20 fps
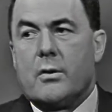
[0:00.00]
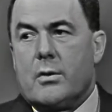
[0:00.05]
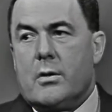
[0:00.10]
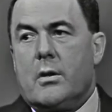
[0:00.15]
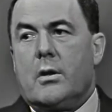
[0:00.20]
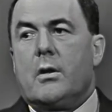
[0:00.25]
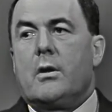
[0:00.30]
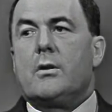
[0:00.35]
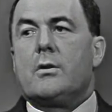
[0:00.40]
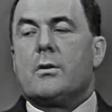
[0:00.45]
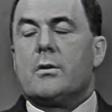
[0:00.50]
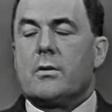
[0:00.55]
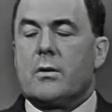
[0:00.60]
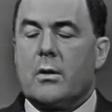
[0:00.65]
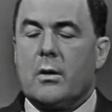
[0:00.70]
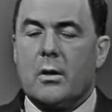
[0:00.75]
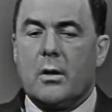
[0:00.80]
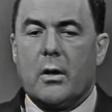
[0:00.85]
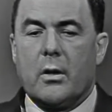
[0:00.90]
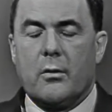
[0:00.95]
cities is
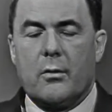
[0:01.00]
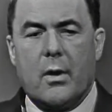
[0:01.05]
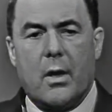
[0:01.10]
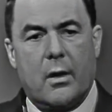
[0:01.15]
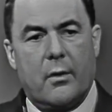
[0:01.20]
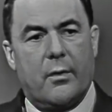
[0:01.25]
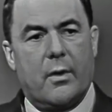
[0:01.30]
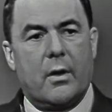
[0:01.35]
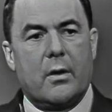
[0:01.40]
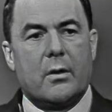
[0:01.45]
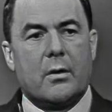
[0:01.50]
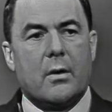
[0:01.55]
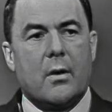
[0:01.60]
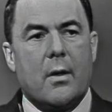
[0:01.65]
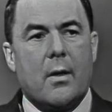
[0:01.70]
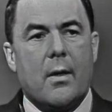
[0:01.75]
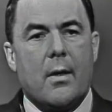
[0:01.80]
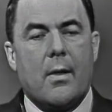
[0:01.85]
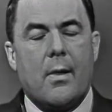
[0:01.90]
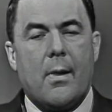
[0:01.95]
clearly relevant,
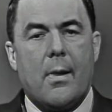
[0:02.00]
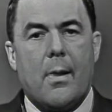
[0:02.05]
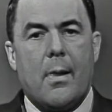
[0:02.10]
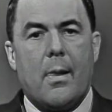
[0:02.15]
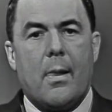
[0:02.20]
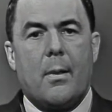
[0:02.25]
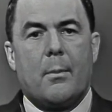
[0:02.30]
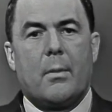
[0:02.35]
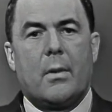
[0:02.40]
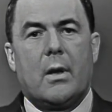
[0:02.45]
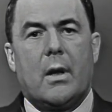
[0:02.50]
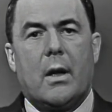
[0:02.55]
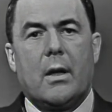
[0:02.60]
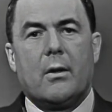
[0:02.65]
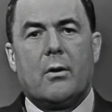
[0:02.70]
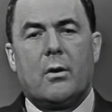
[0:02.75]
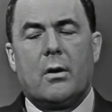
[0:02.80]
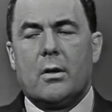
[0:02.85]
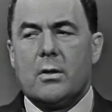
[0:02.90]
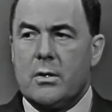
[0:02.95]
but I
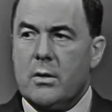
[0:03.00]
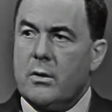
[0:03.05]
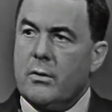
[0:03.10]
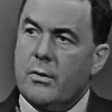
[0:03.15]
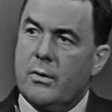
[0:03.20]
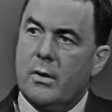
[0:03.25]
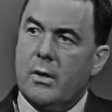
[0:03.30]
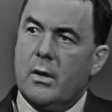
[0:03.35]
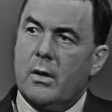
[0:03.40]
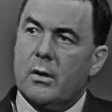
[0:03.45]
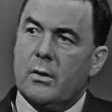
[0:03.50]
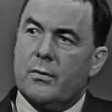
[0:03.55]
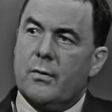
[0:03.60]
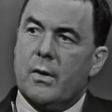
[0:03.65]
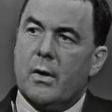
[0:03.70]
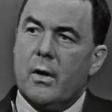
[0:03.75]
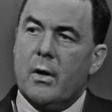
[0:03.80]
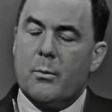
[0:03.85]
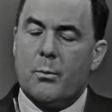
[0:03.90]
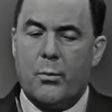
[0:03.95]
also think it's
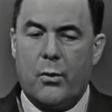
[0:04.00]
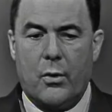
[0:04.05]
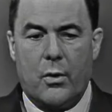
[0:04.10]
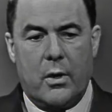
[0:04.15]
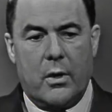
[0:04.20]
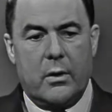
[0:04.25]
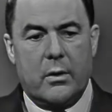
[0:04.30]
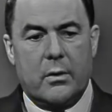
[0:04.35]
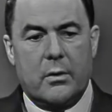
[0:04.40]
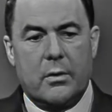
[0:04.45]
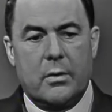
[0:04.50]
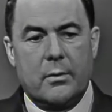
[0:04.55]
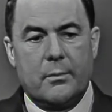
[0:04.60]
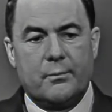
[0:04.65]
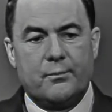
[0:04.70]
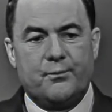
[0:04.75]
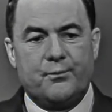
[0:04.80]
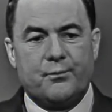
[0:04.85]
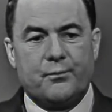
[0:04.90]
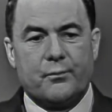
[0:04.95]
very important
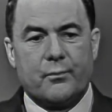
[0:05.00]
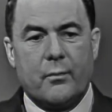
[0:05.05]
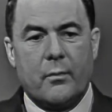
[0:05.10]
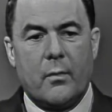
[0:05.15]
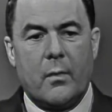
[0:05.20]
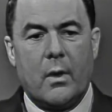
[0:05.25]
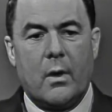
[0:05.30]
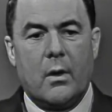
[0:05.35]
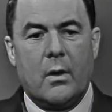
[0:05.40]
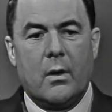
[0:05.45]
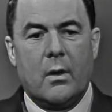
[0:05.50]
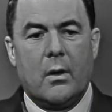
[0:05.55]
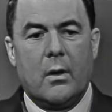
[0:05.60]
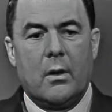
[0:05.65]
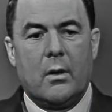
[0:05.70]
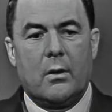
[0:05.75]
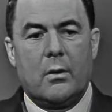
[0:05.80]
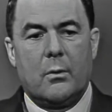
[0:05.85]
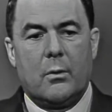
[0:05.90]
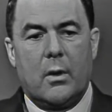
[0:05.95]

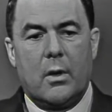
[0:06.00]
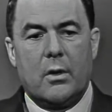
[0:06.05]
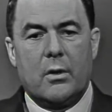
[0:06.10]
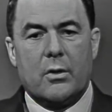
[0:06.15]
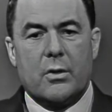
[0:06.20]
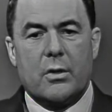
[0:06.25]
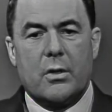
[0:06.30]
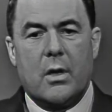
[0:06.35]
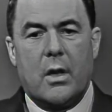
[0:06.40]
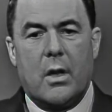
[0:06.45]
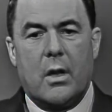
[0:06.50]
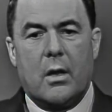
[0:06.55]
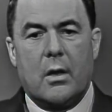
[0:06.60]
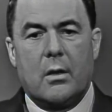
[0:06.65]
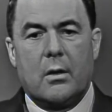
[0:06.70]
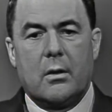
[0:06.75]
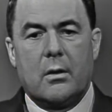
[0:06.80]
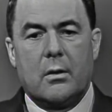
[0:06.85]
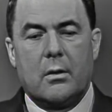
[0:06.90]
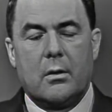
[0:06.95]
to
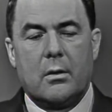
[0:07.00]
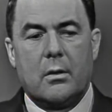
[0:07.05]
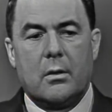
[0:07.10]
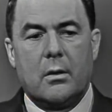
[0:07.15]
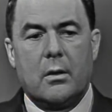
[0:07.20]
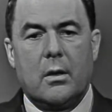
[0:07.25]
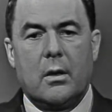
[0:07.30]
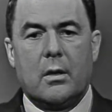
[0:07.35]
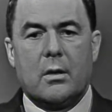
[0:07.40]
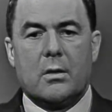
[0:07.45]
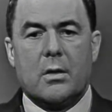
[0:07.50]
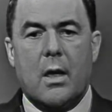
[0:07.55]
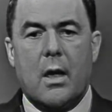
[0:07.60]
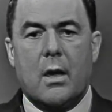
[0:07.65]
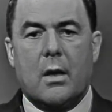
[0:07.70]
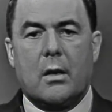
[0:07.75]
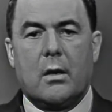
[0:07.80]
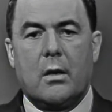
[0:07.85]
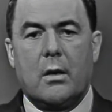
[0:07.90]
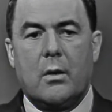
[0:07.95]
understand
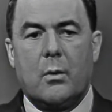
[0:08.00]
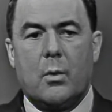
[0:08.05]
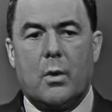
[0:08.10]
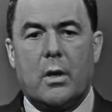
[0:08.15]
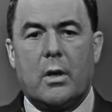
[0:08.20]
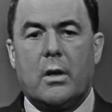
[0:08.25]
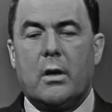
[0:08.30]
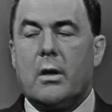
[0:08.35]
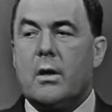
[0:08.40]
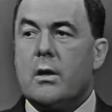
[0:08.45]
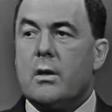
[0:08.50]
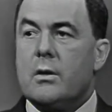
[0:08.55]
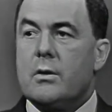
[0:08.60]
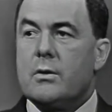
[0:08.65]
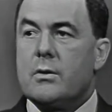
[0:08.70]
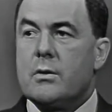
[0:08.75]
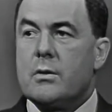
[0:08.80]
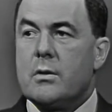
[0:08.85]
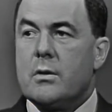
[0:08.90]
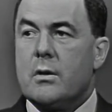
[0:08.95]
exactly what it
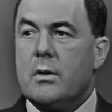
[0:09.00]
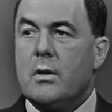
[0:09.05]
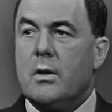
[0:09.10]
is